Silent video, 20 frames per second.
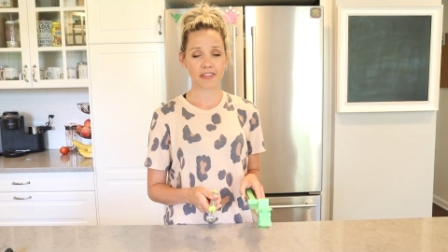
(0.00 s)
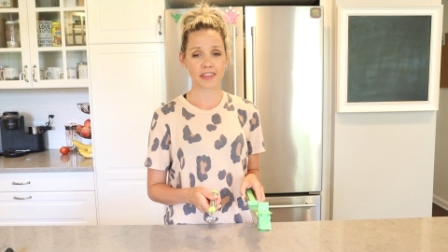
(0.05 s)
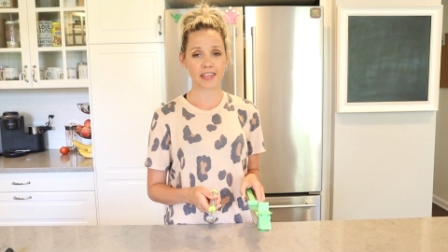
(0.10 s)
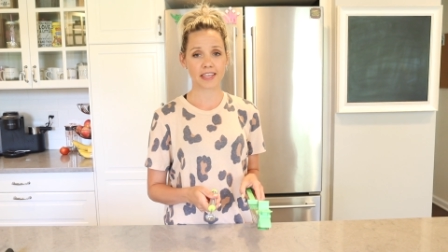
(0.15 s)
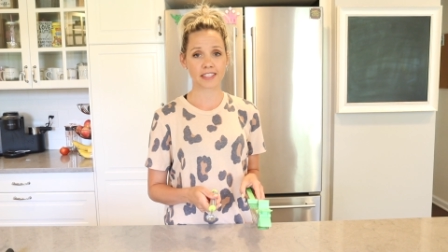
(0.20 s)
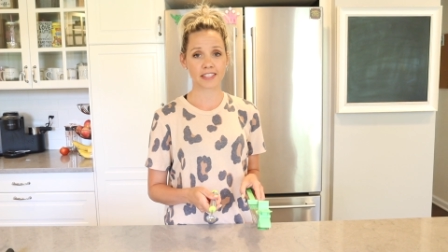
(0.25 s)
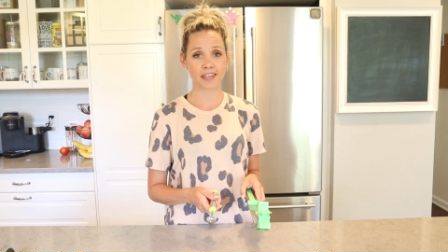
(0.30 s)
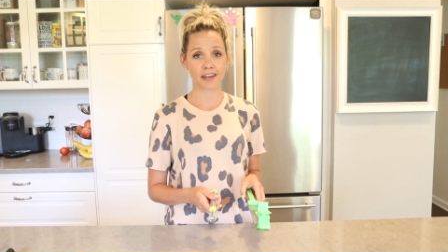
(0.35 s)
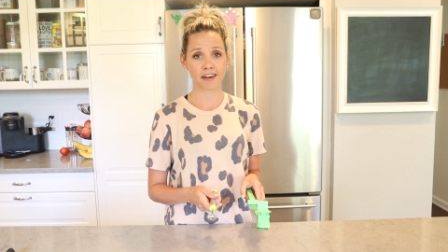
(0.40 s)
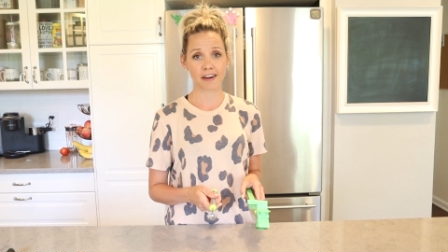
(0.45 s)

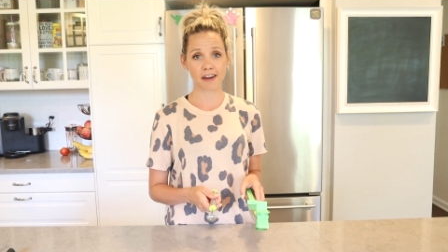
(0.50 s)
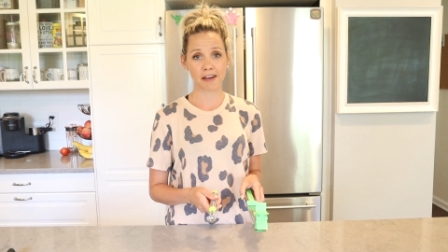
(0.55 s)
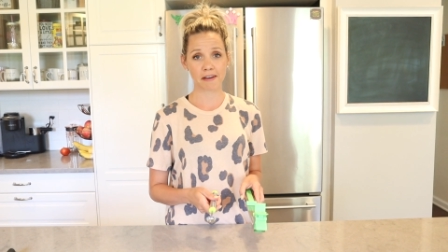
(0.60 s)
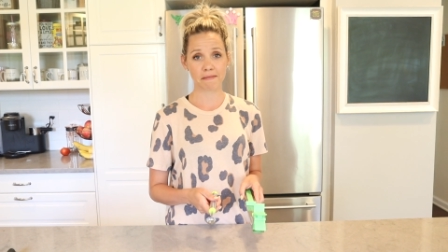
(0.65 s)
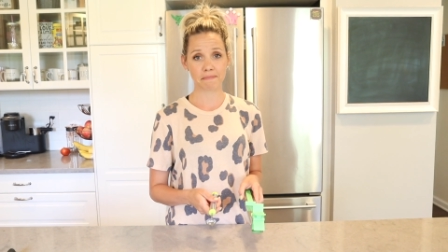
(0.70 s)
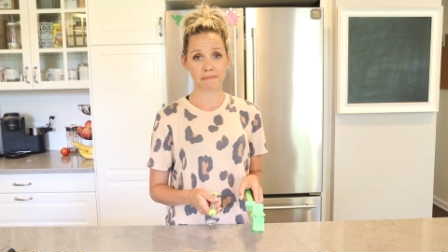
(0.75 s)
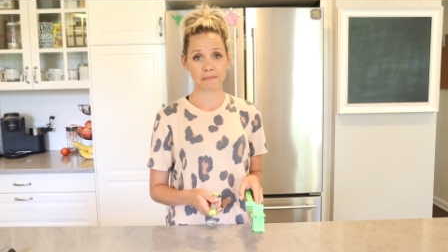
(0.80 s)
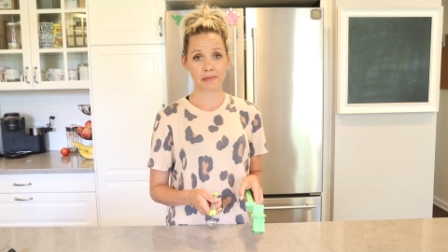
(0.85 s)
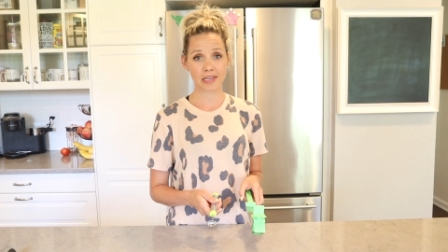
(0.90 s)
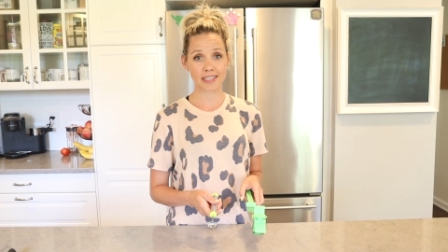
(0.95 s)
these are
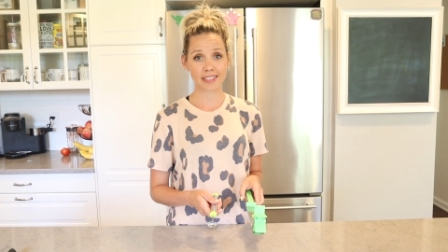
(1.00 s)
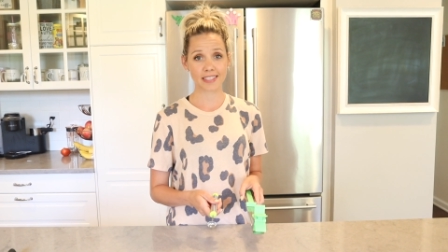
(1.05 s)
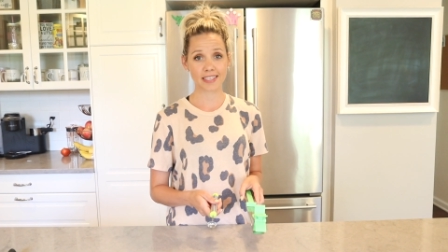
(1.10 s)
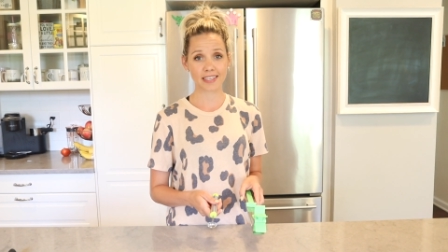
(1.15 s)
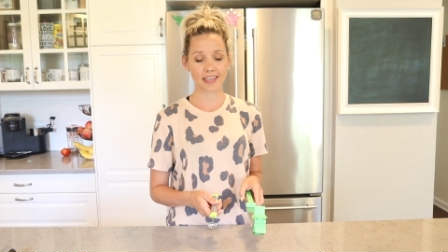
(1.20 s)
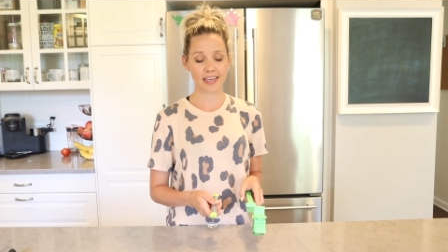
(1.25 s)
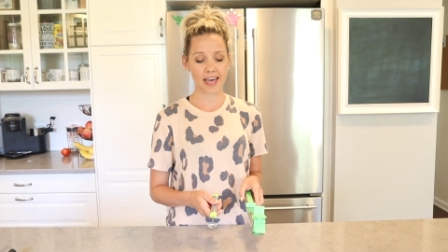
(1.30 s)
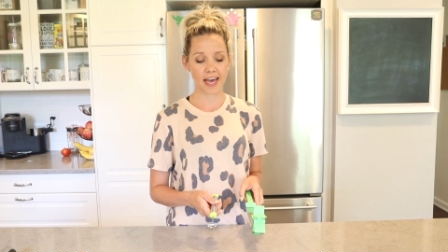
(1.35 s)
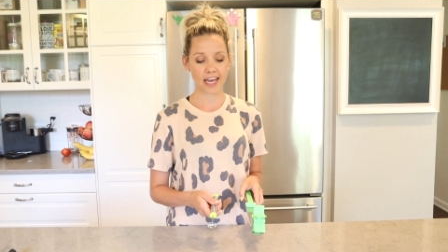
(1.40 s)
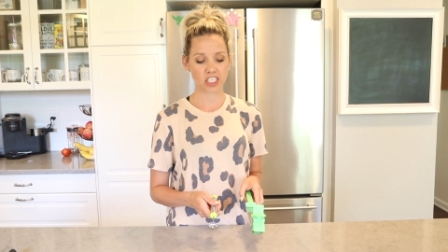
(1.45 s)
amazing
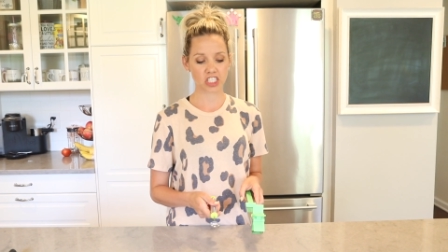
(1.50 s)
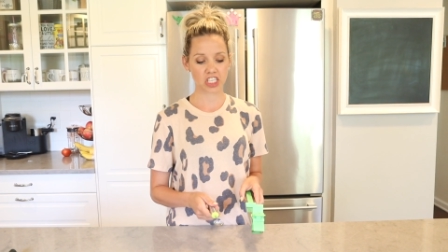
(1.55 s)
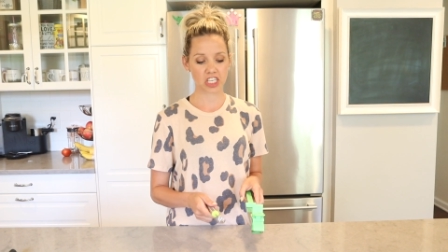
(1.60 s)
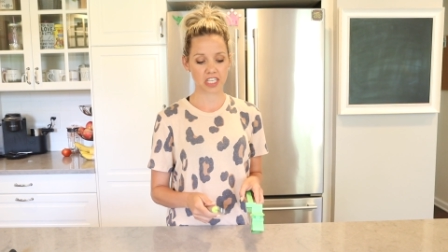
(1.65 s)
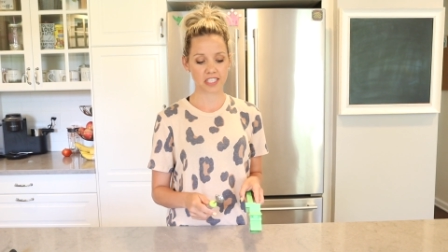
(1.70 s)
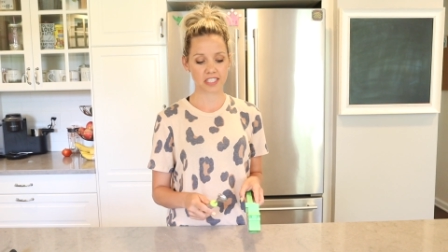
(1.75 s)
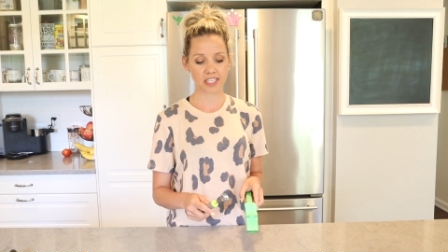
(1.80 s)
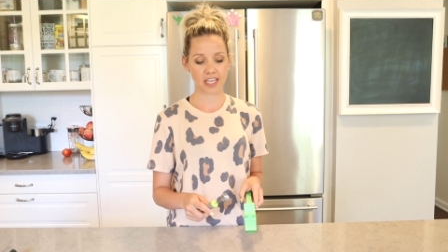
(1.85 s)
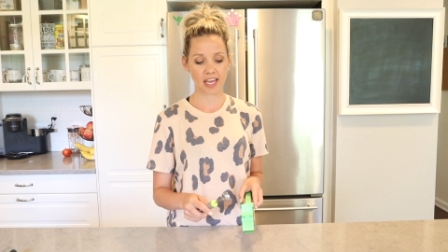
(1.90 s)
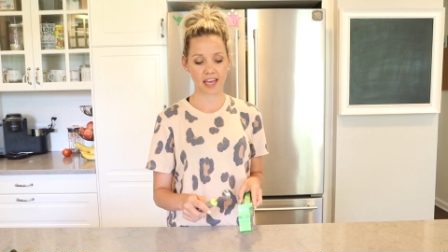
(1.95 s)

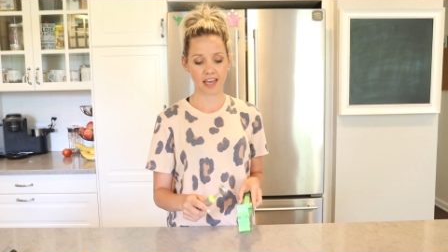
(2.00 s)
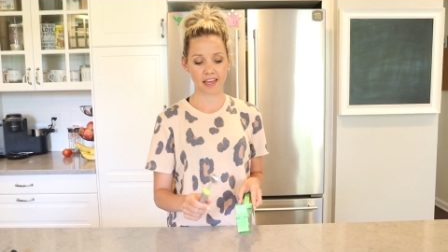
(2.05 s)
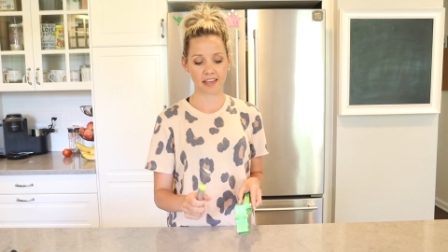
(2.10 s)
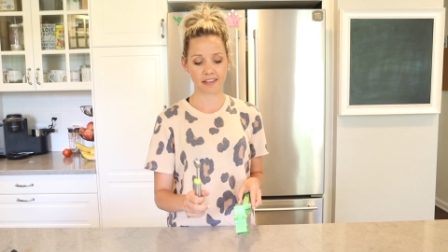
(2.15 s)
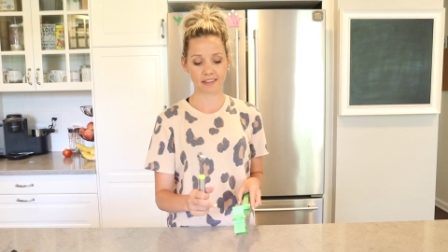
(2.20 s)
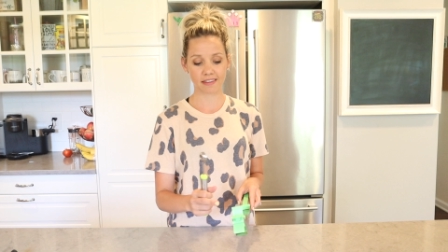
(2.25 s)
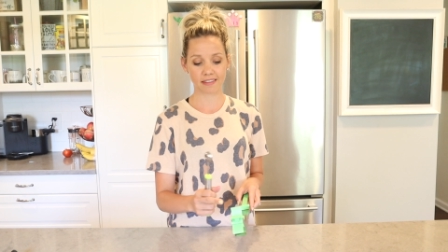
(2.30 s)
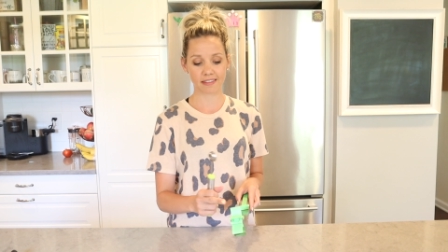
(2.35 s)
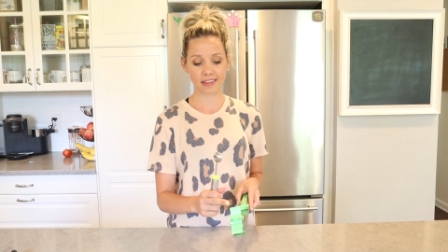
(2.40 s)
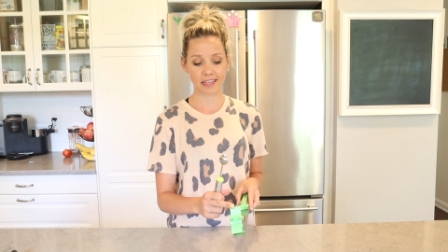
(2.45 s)
gadgets and